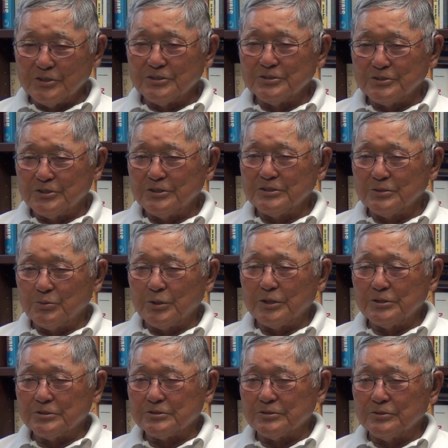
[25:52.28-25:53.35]
she's a
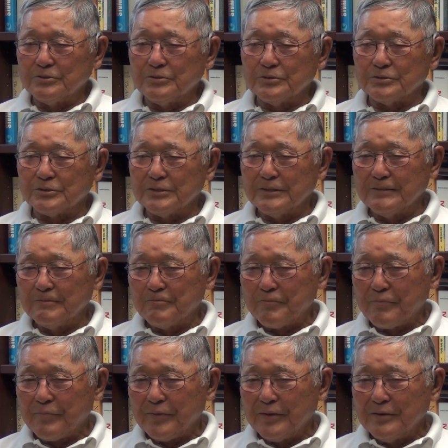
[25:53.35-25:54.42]
registered nurse,
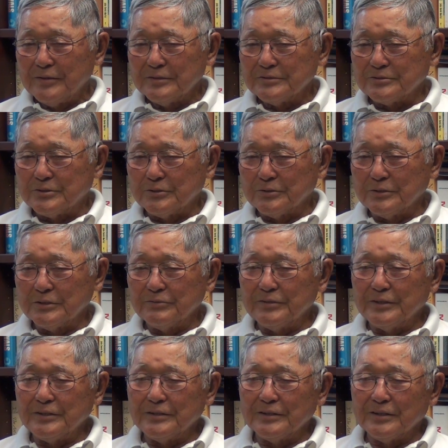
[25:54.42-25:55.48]
still
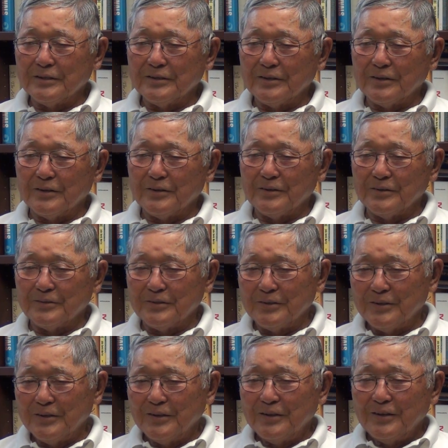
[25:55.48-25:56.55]
living. I
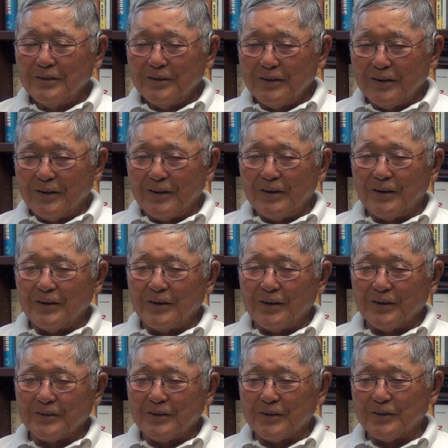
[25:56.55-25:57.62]

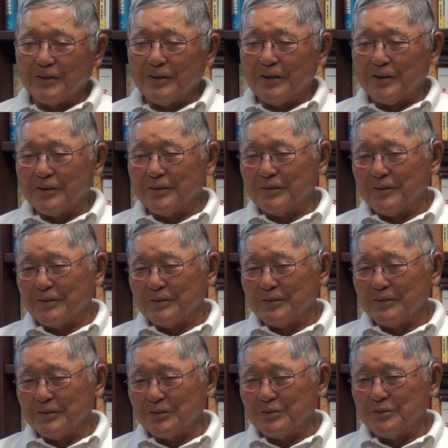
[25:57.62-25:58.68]
got a lot of
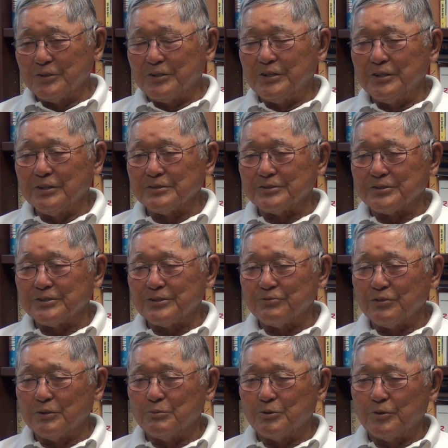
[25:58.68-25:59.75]
good hints
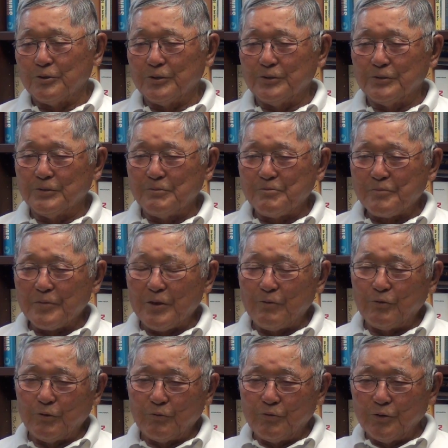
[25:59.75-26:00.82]
from her.
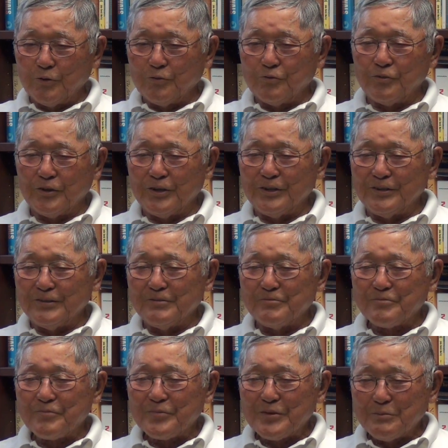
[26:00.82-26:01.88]
If you feel faint,
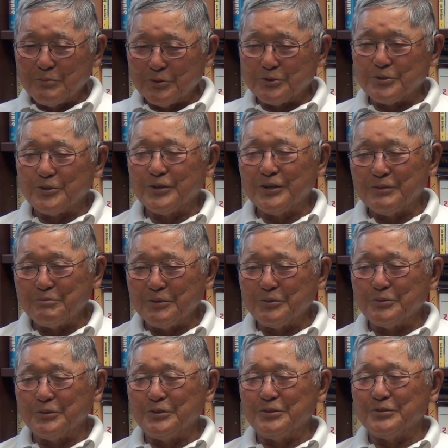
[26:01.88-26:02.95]
put your head
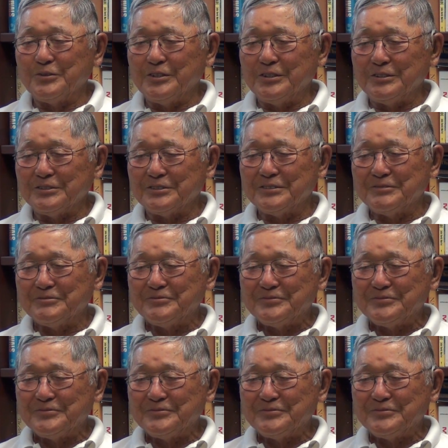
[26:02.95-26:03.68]
between your knees.